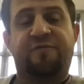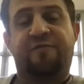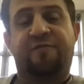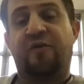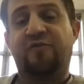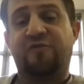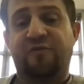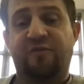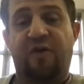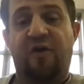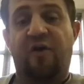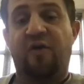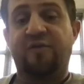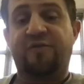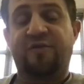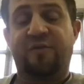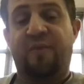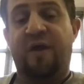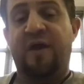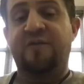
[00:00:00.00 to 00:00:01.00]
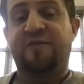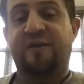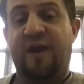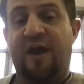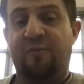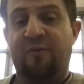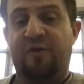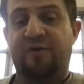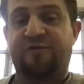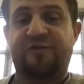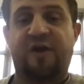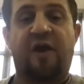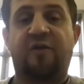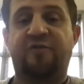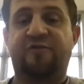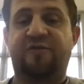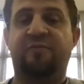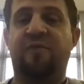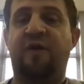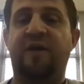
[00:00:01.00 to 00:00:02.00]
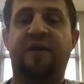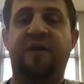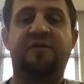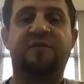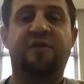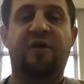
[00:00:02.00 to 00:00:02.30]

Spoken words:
first of all, it's amazing how much scholarship money